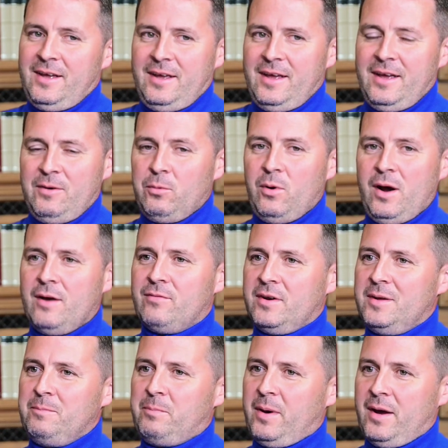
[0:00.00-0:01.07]
It will have an
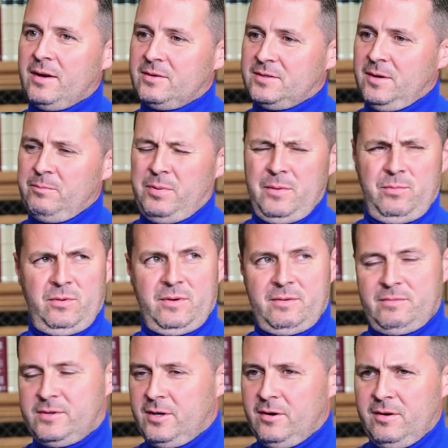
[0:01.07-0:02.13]
impact. Some people
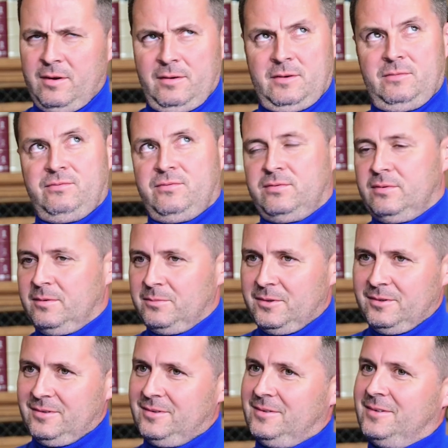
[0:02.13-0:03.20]
turn up and
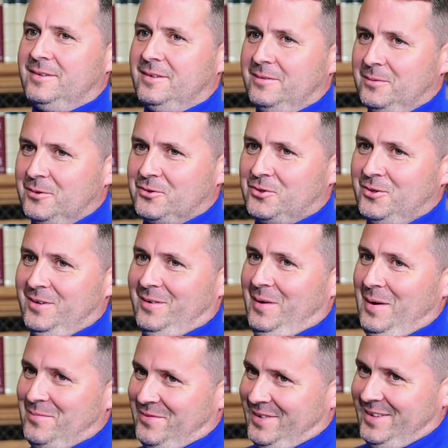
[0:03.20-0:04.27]
go, I'm not sure I'm
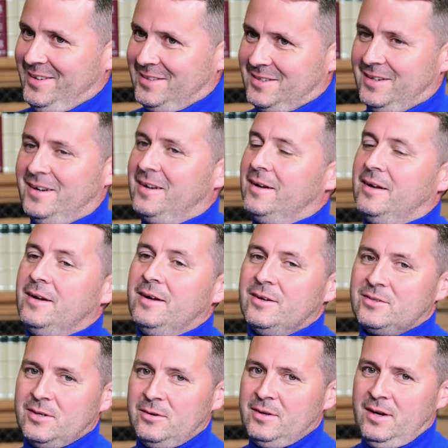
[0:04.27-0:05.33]
up for this.
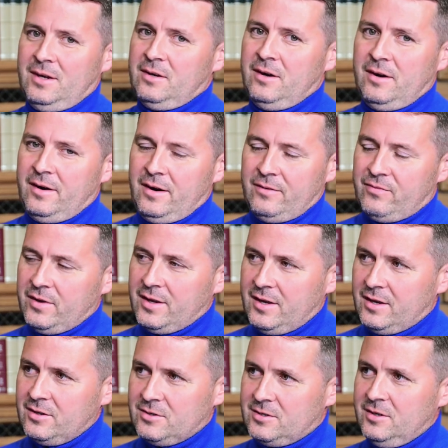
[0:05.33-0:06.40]
So yeah, look, I think it
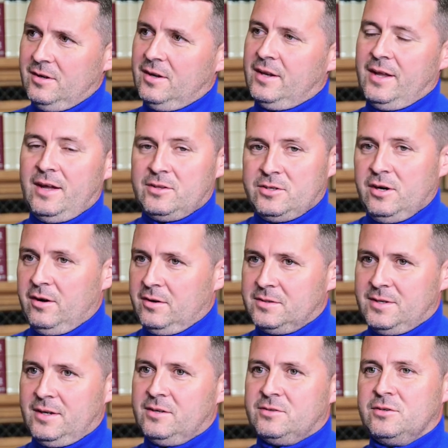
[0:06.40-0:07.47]
can certainly at times
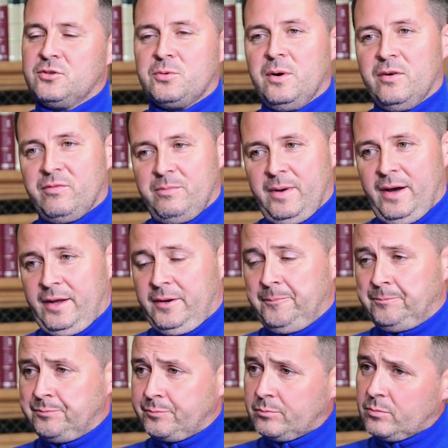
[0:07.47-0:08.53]
add as a 12th man
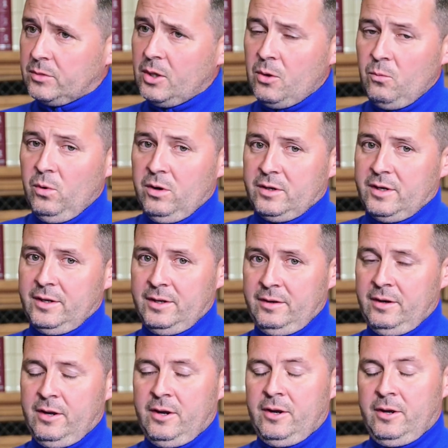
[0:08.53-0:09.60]
and work
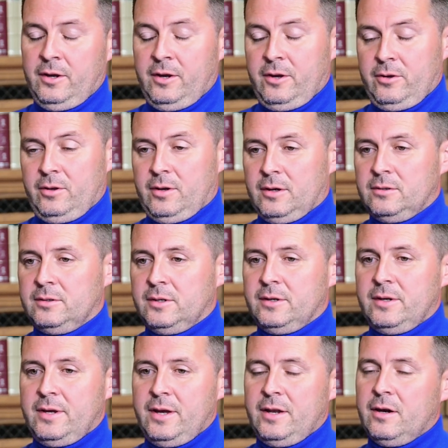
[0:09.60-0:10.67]
in, you know,
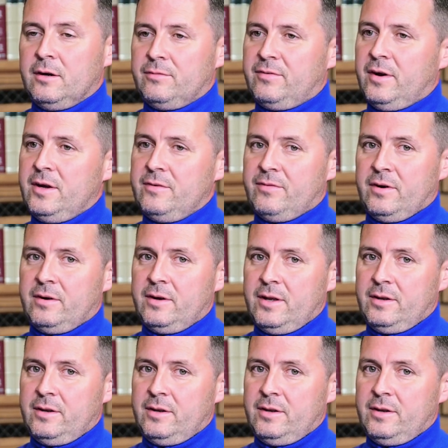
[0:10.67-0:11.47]
in our favour.